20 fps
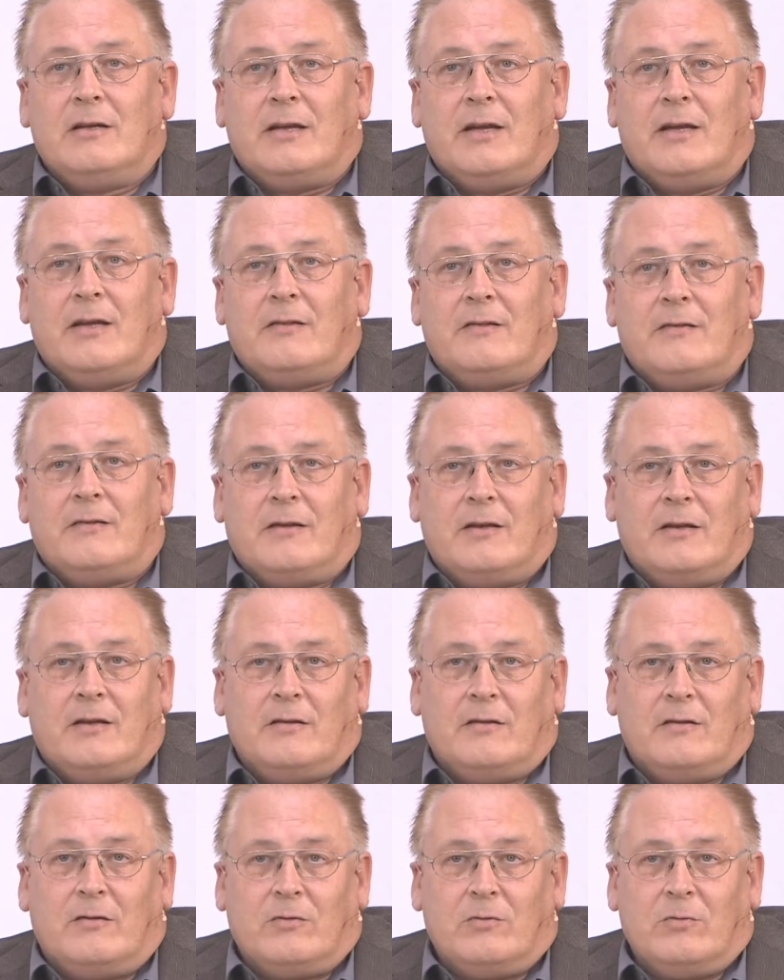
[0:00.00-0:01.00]
SC
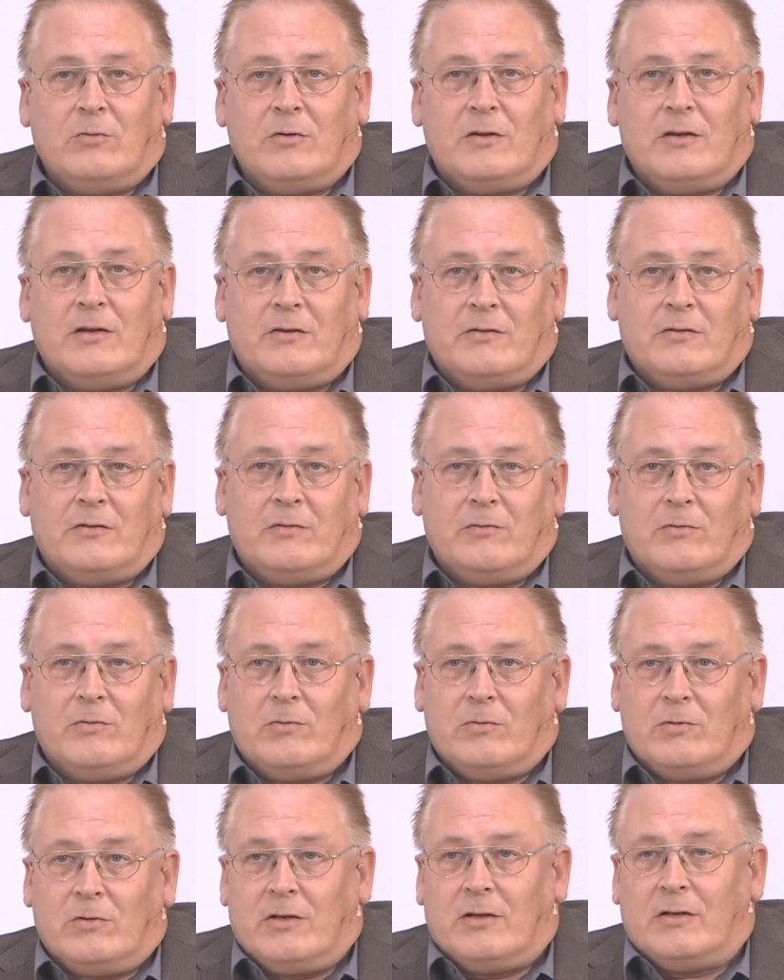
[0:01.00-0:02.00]

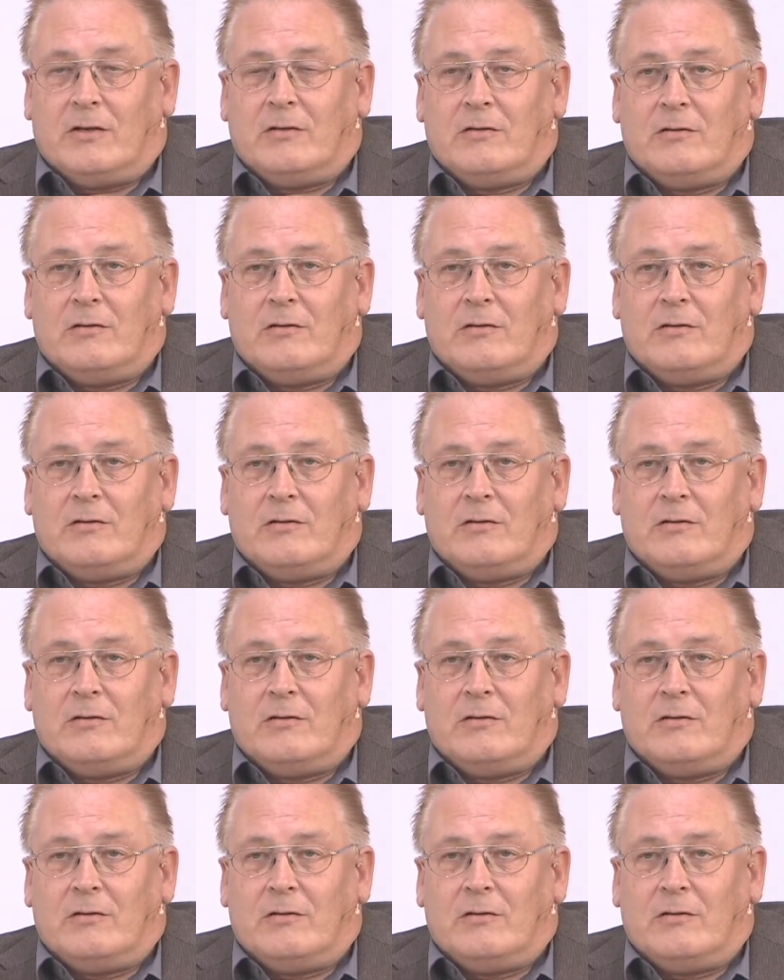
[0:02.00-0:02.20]
2200.